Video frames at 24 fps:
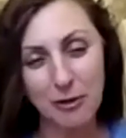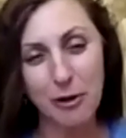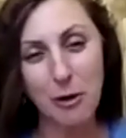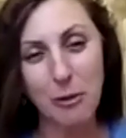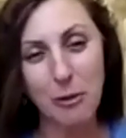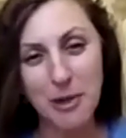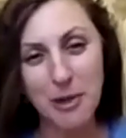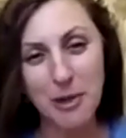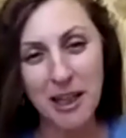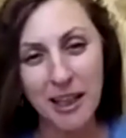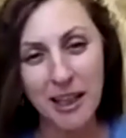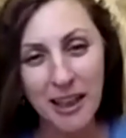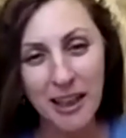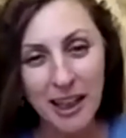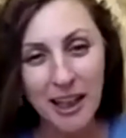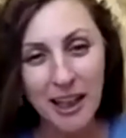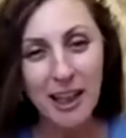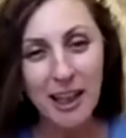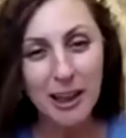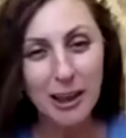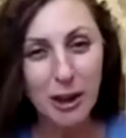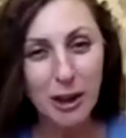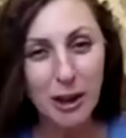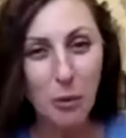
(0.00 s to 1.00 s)
for me
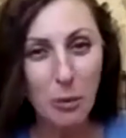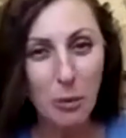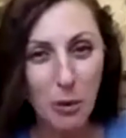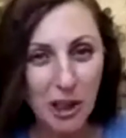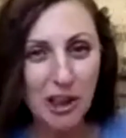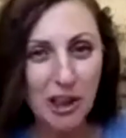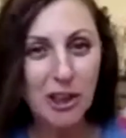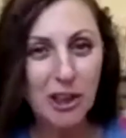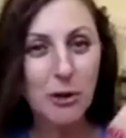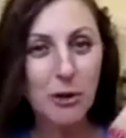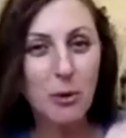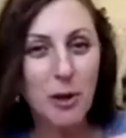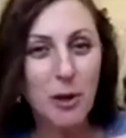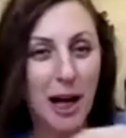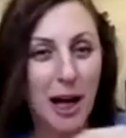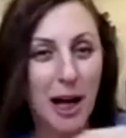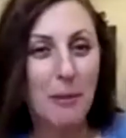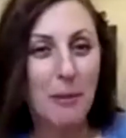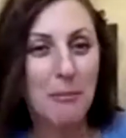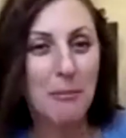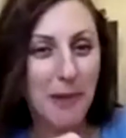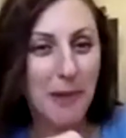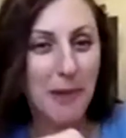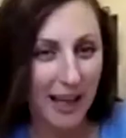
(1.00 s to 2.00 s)
the wish to
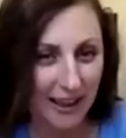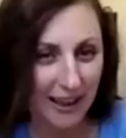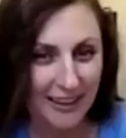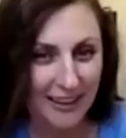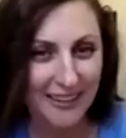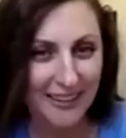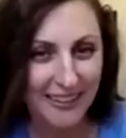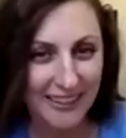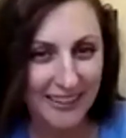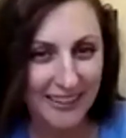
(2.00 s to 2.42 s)
come back.